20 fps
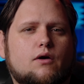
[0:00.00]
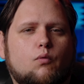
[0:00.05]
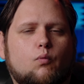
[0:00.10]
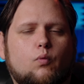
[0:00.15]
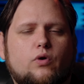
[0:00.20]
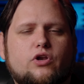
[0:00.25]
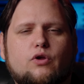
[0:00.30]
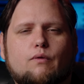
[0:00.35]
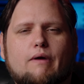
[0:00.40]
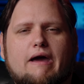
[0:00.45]

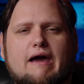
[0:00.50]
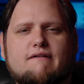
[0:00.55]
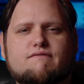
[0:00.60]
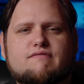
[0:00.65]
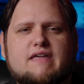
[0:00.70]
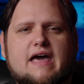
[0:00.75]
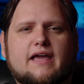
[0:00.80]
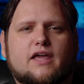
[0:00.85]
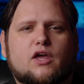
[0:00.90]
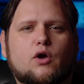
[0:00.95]
When you have
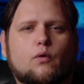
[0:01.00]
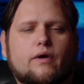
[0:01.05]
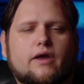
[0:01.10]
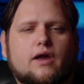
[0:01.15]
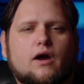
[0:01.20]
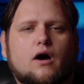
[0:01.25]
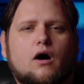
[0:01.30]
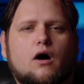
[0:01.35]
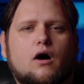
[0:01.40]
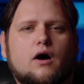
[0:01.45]
that
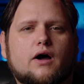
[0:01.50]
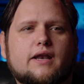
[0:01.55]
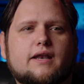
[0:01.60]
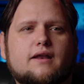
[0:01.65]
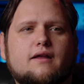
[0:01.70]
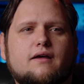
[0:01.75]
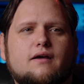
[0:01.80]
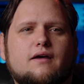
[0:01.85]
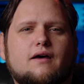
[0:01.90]
going on,